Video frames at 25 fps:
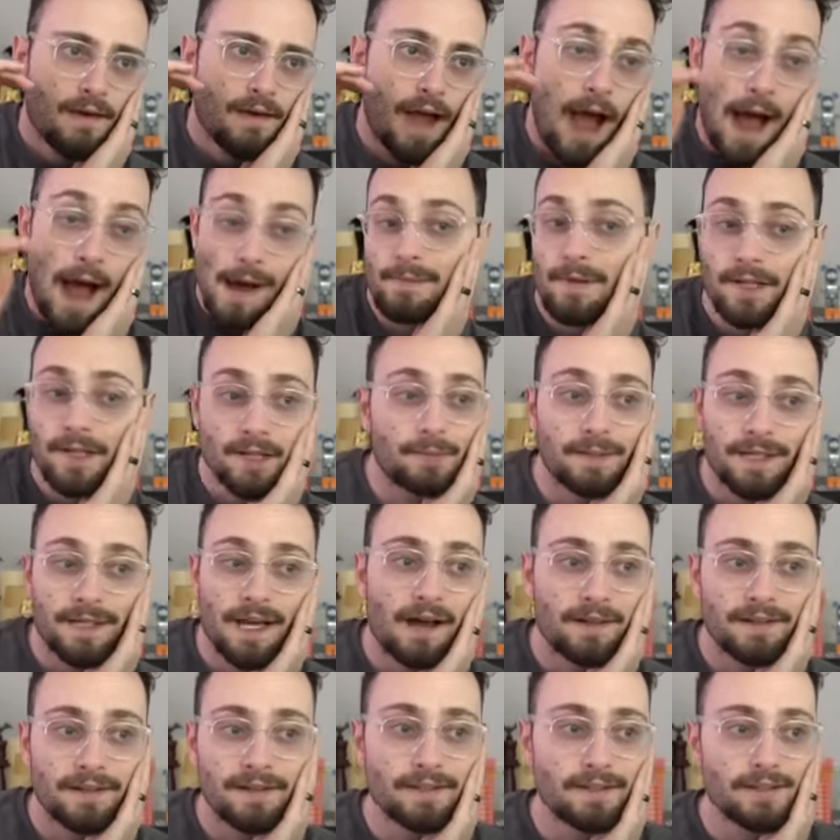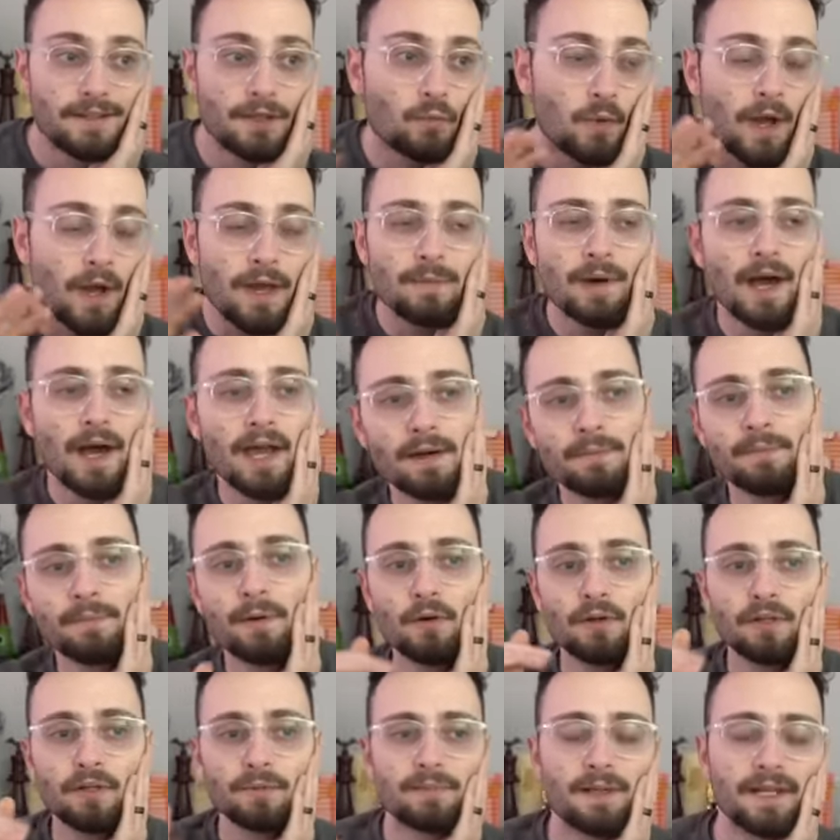I'm going to be honest, the way my
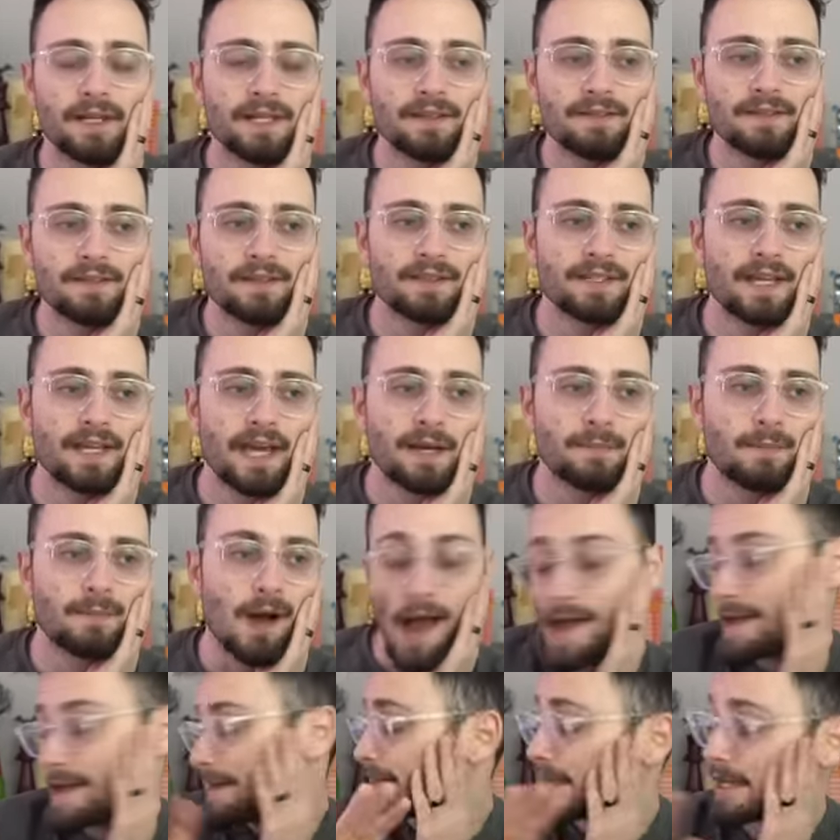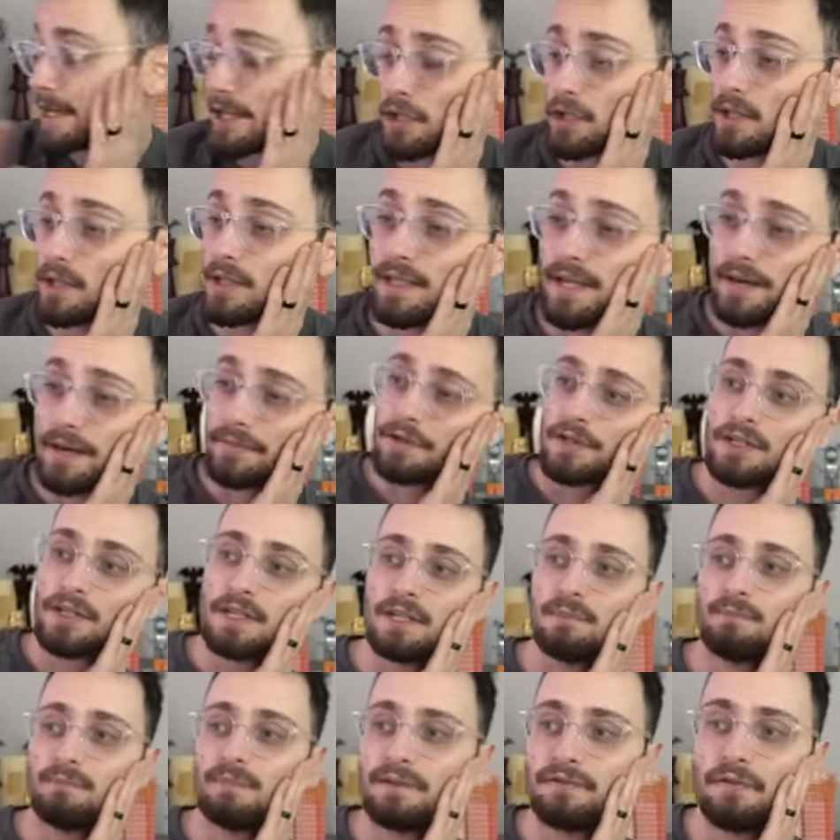opponent played in this game, I actually never
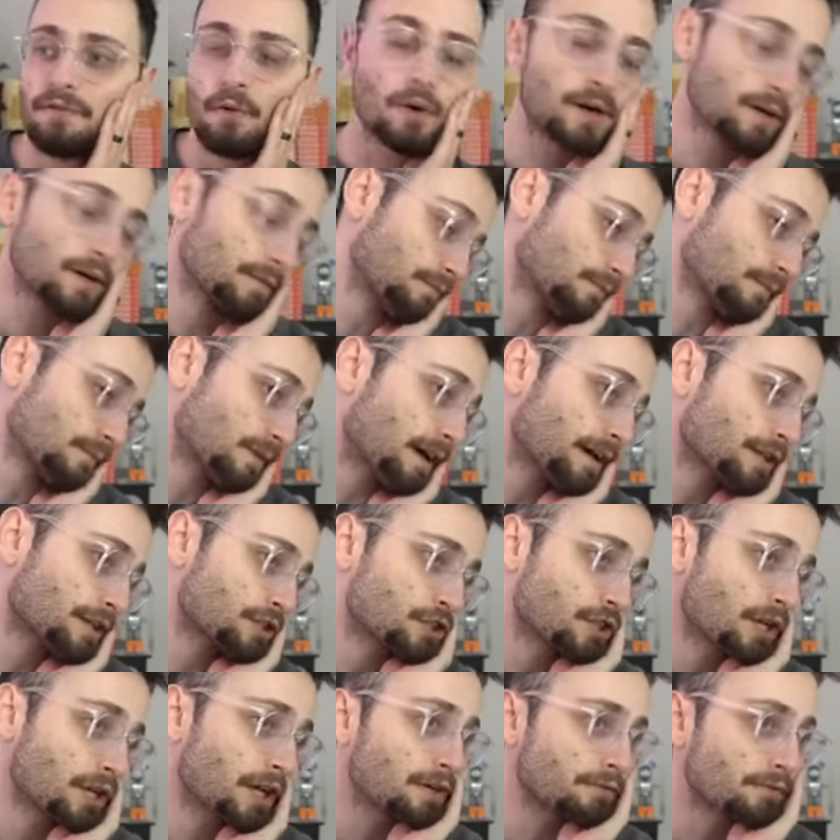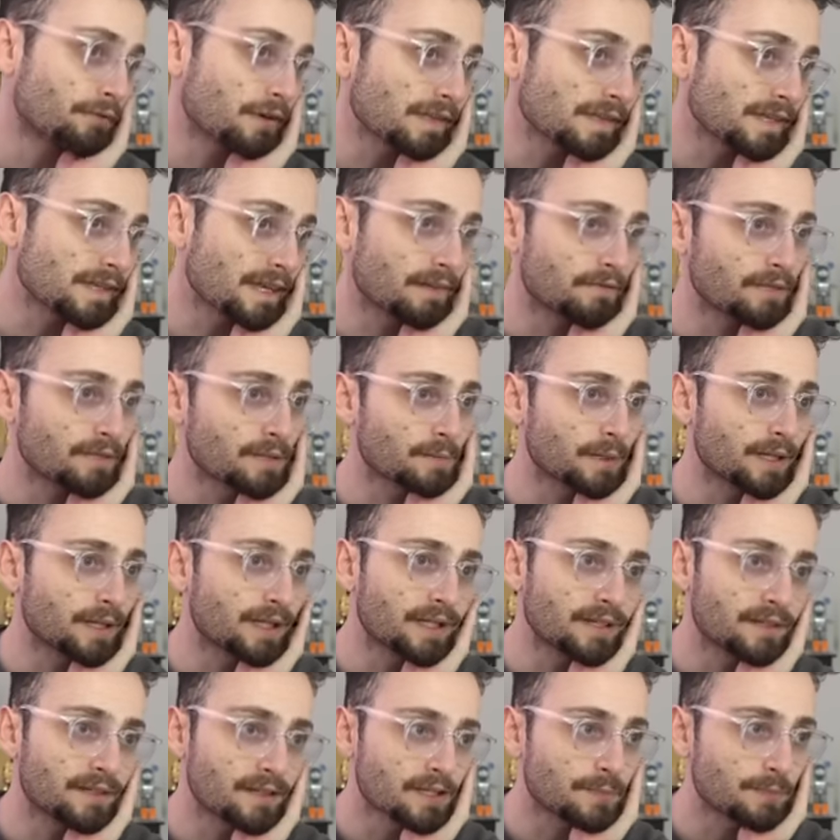seen before. Generally,
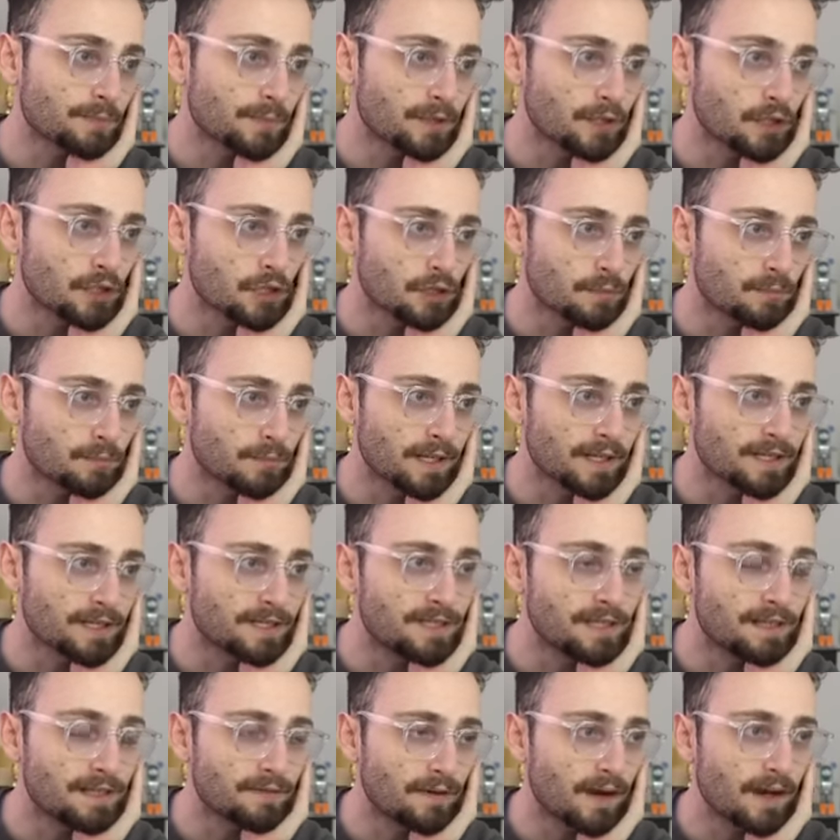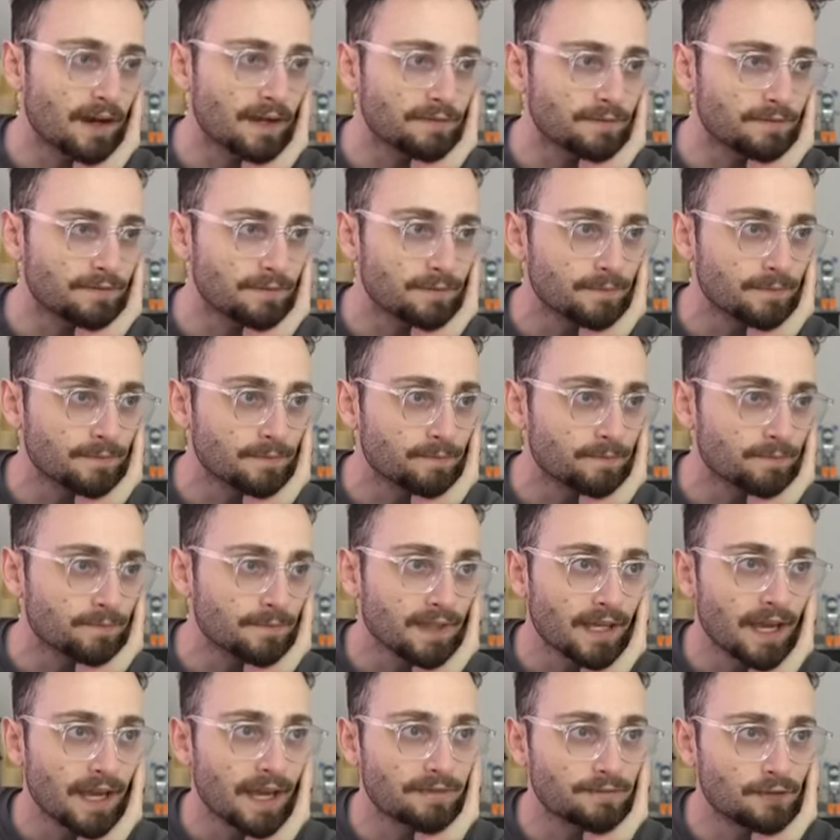everybody in this position plays d5.
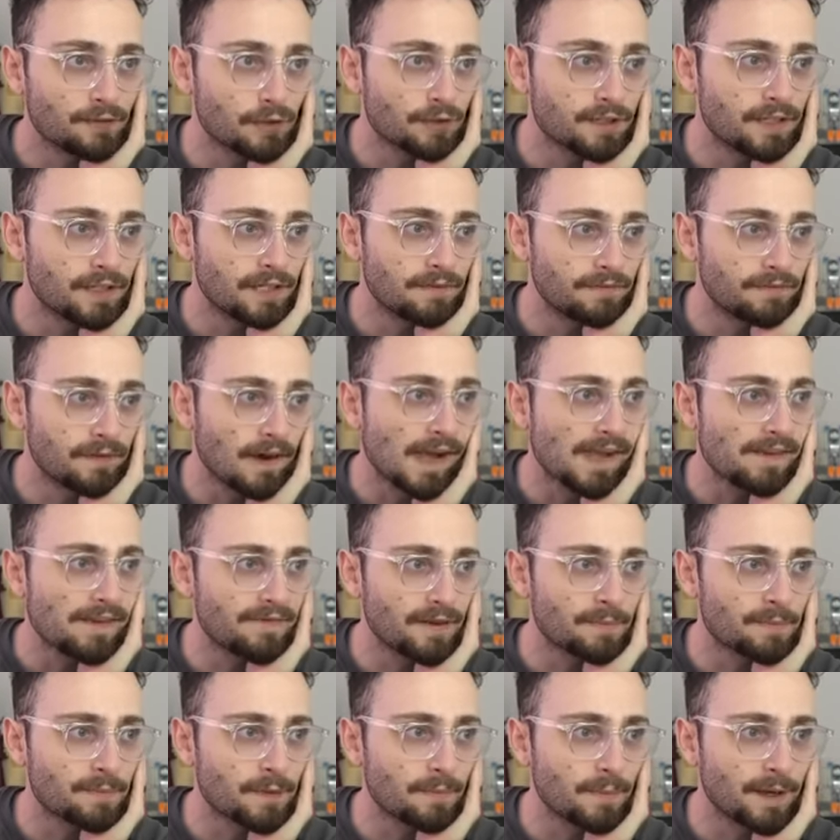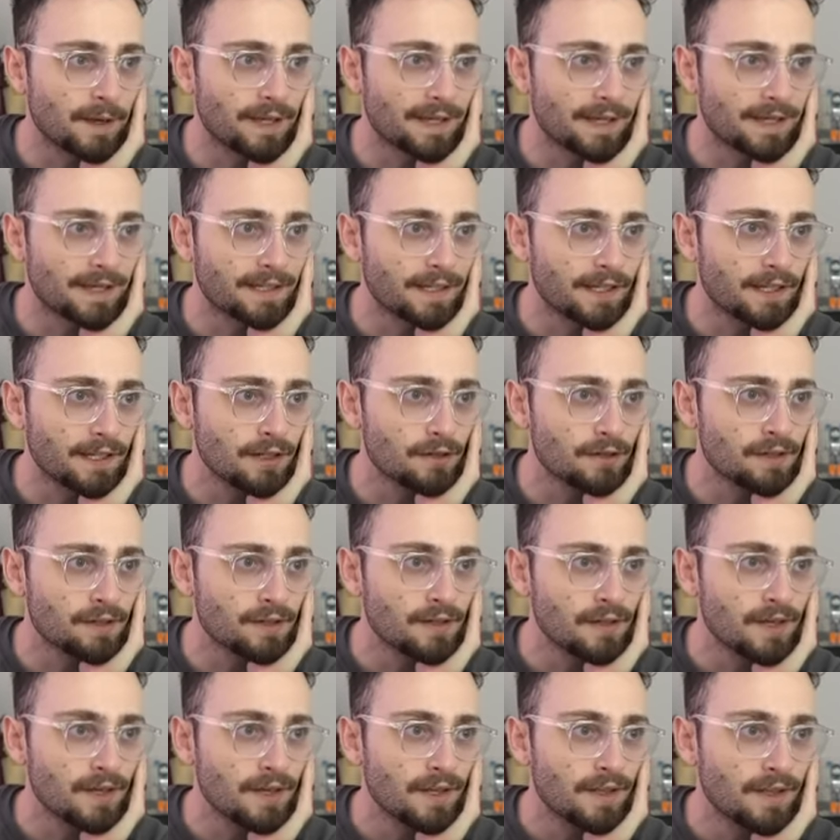After d5, I put my knight
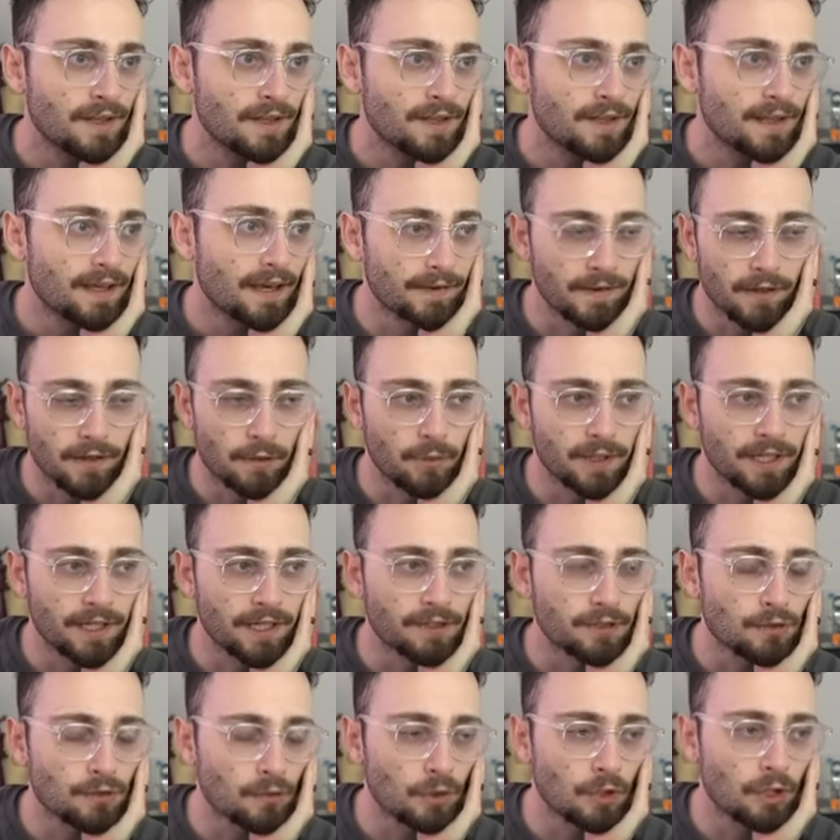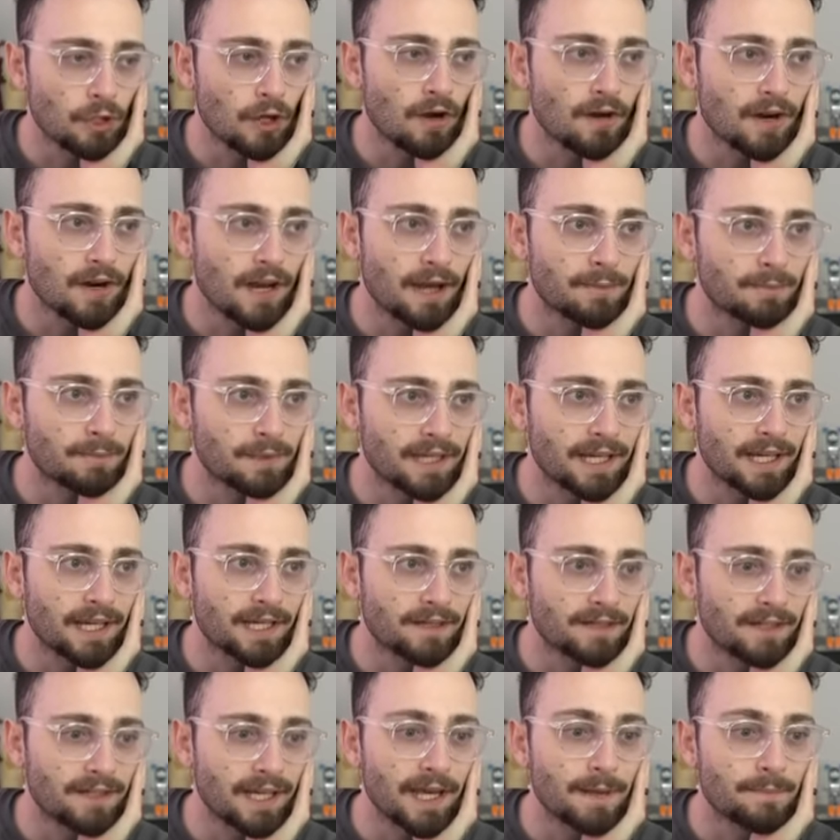here, and then we get into a long,
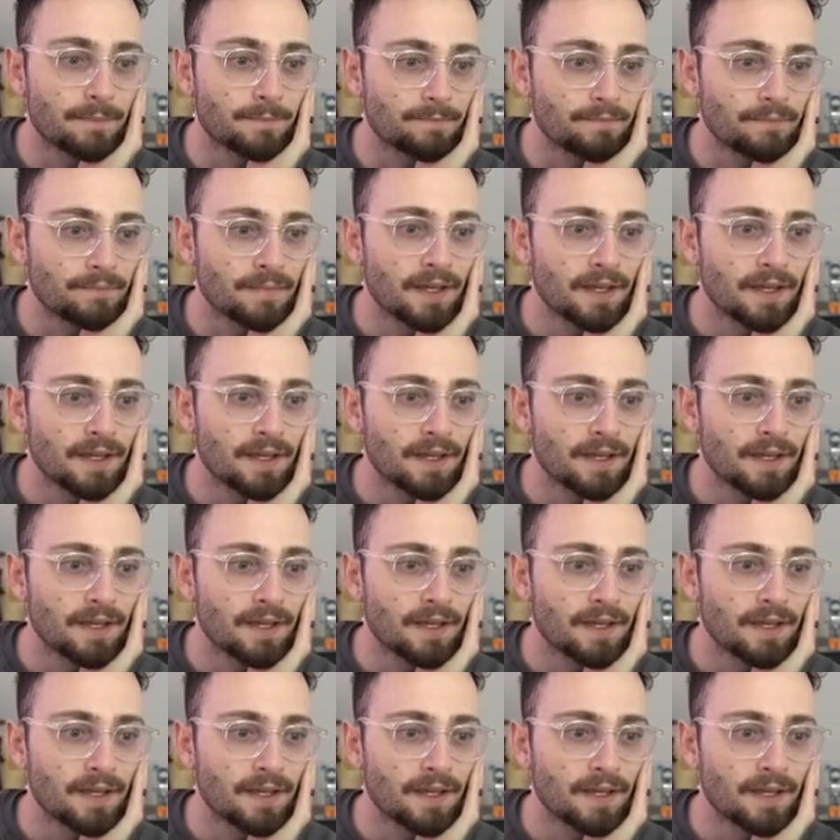complicated game.